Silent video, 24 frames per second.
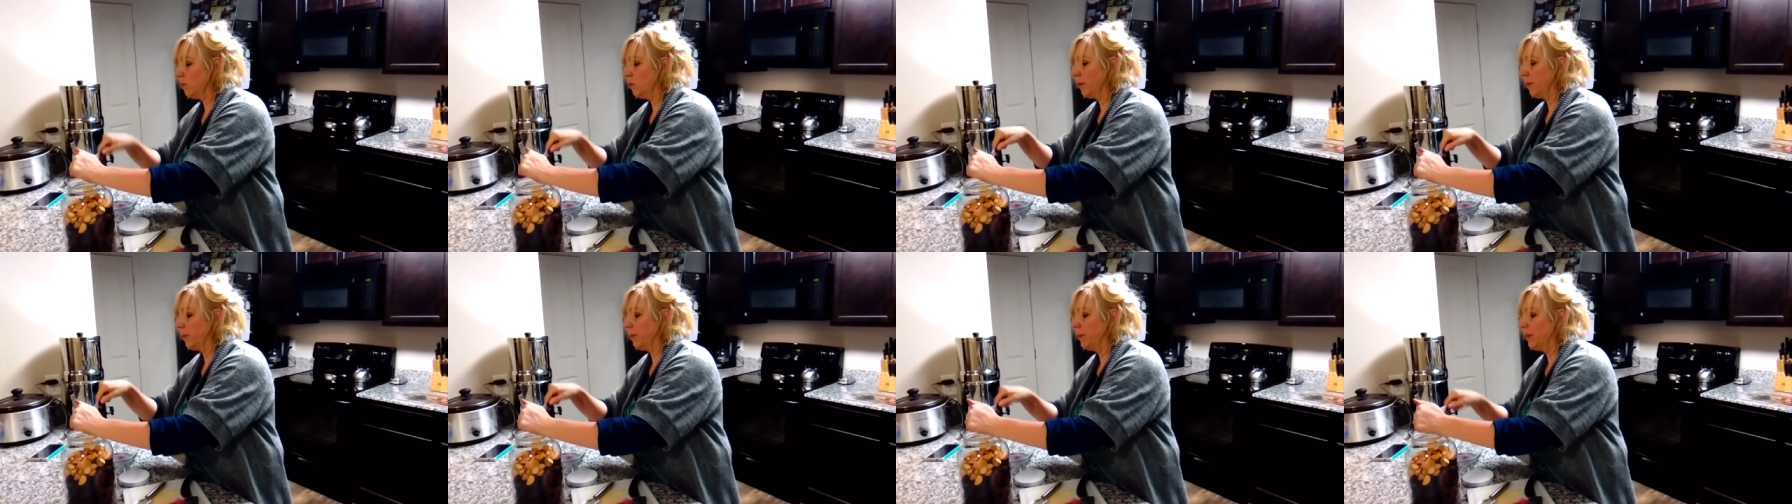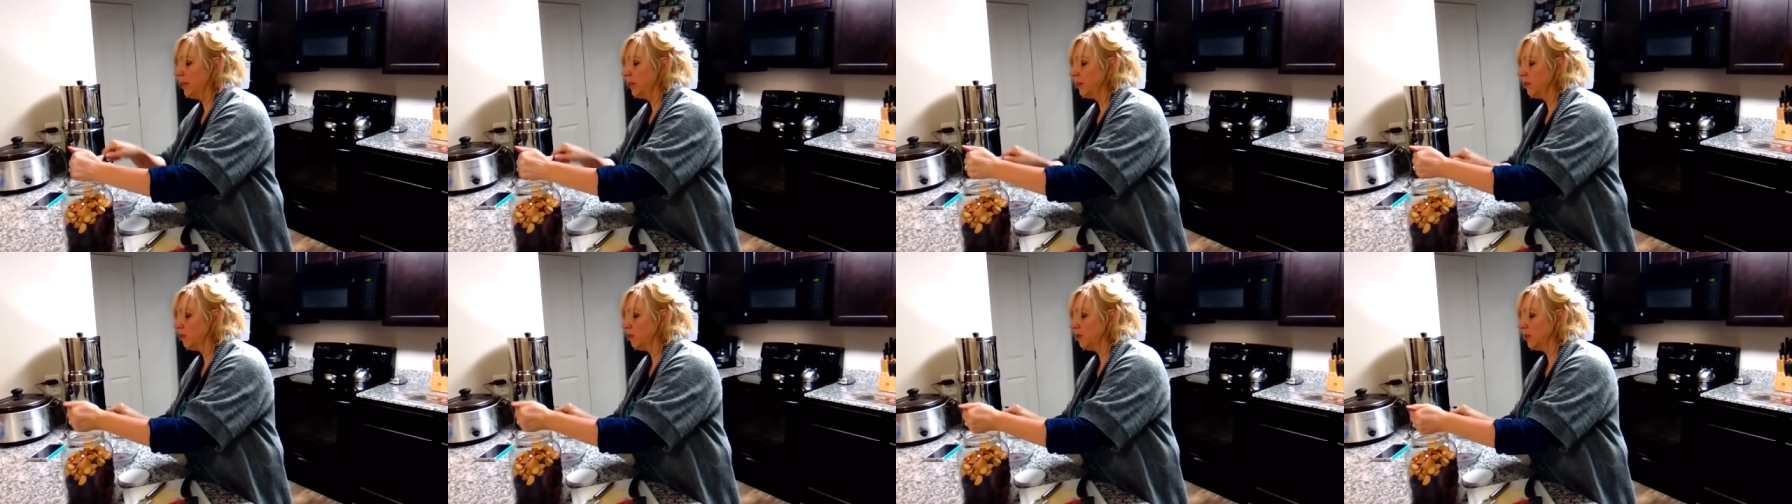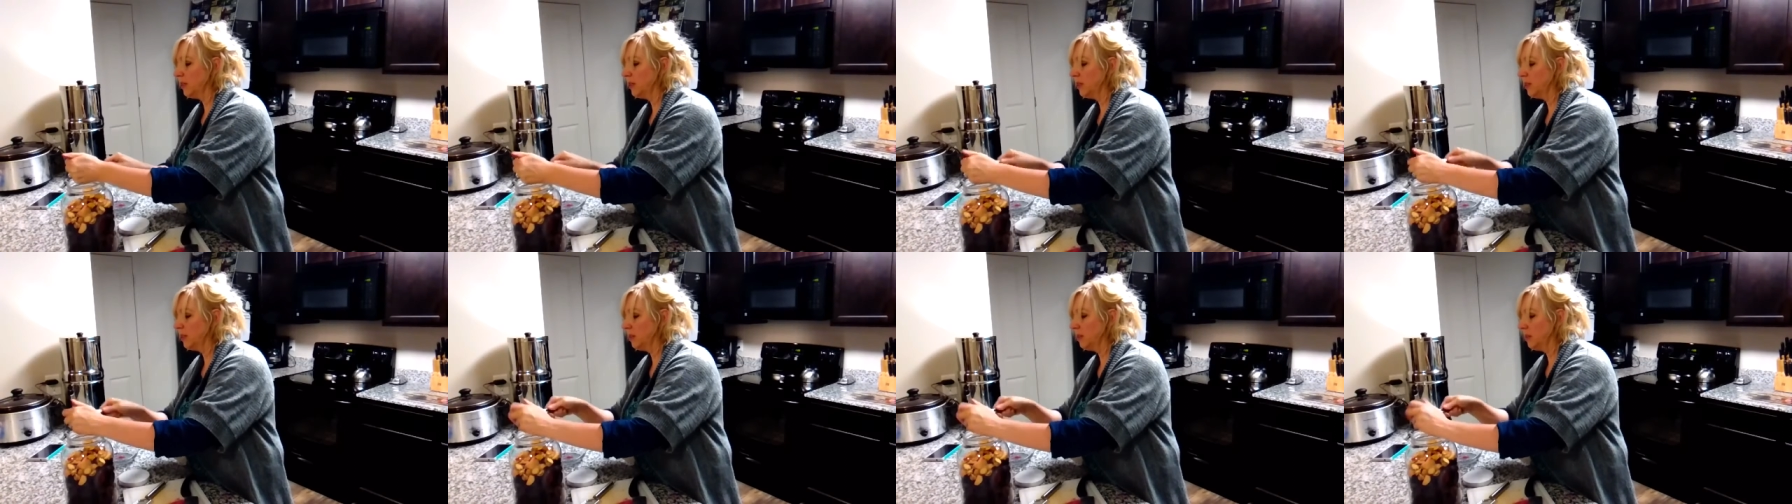4
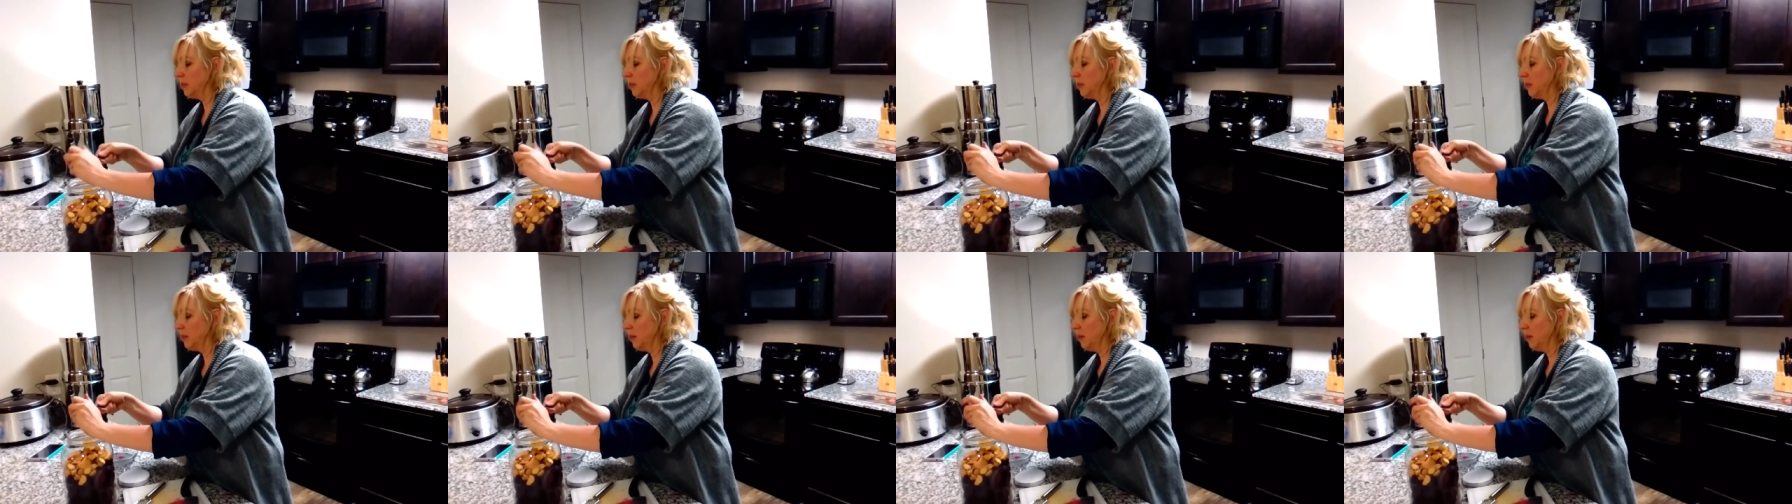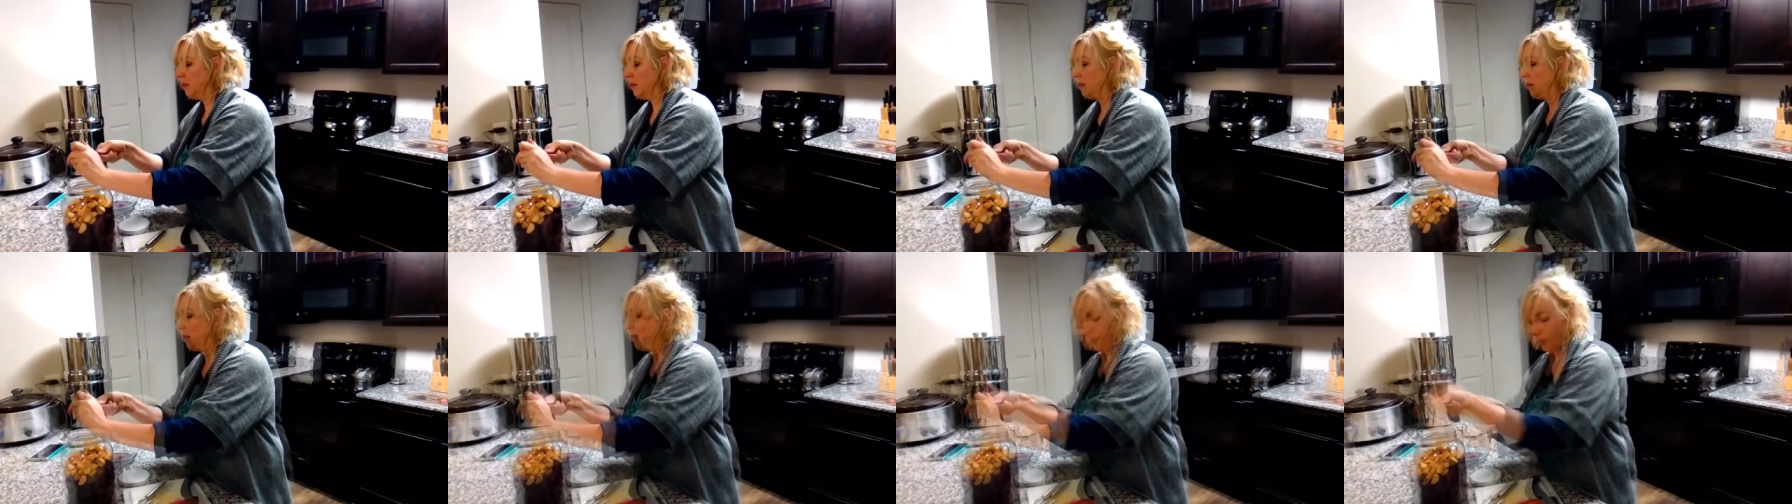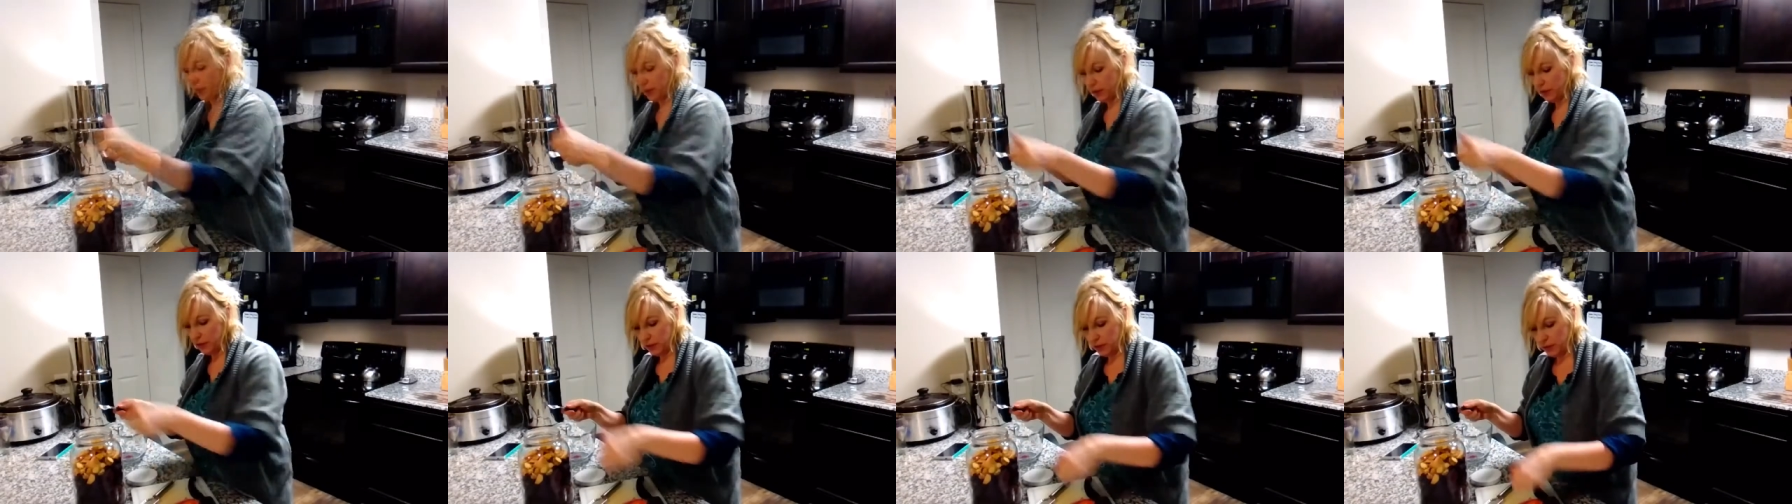mandarins.
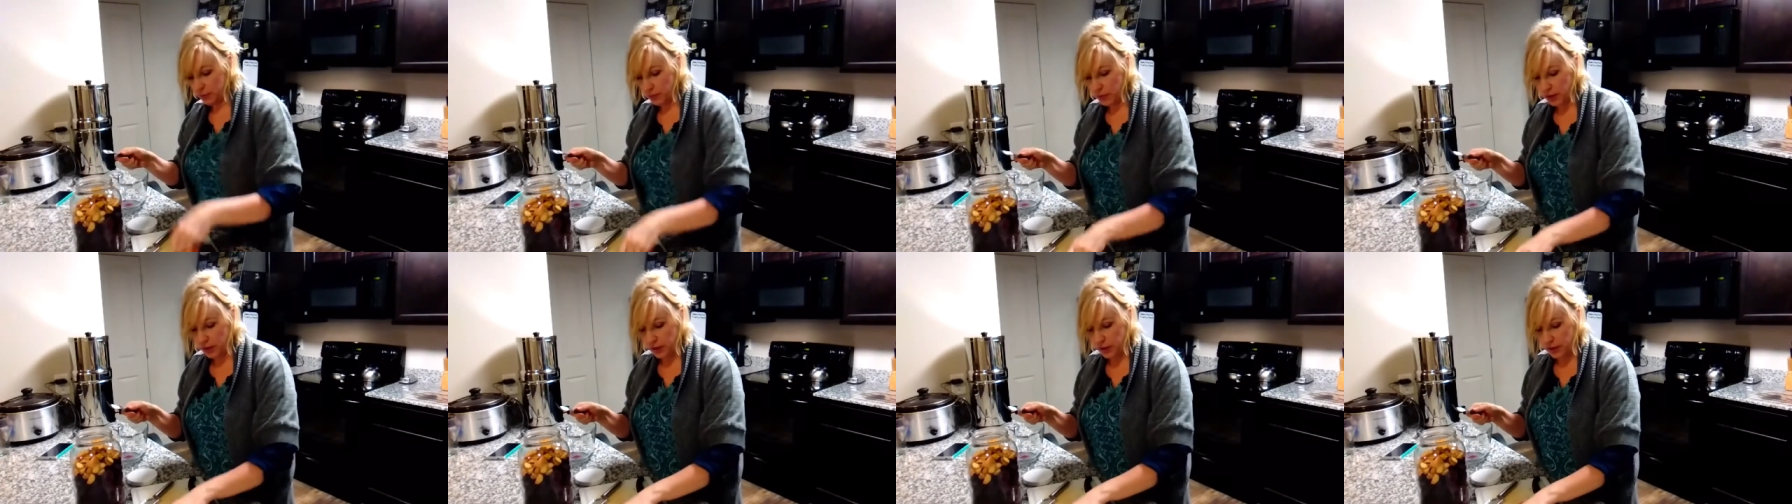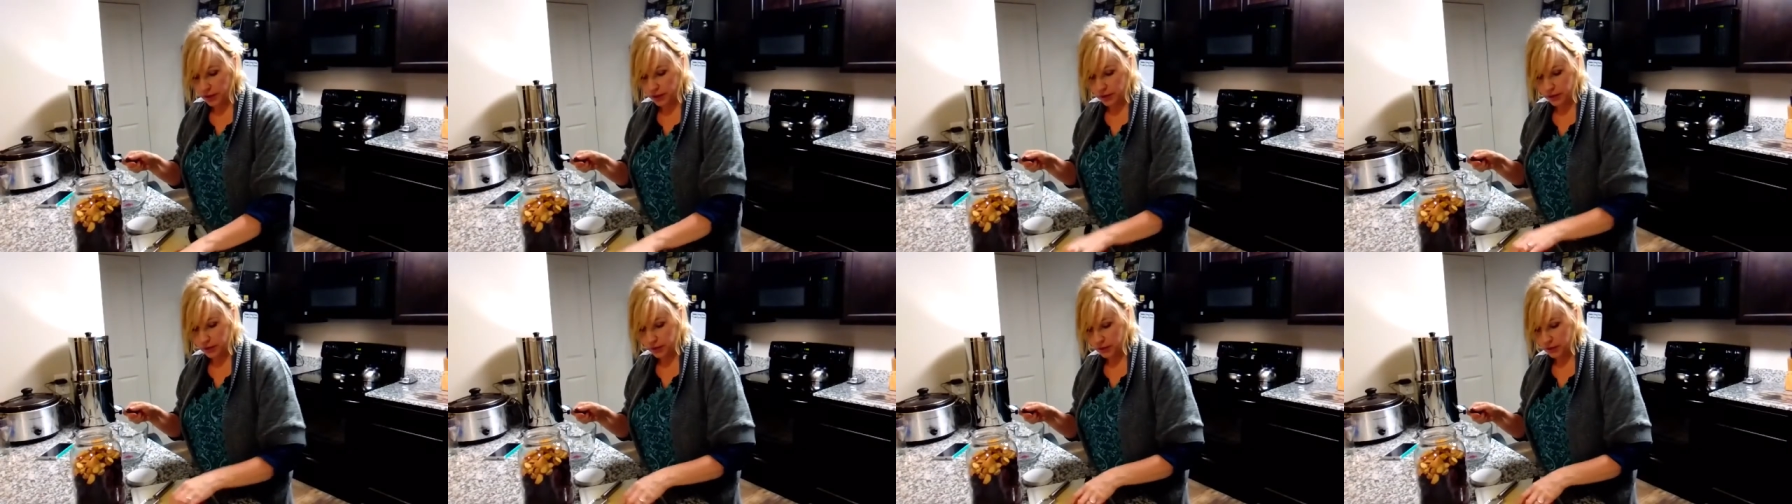I got my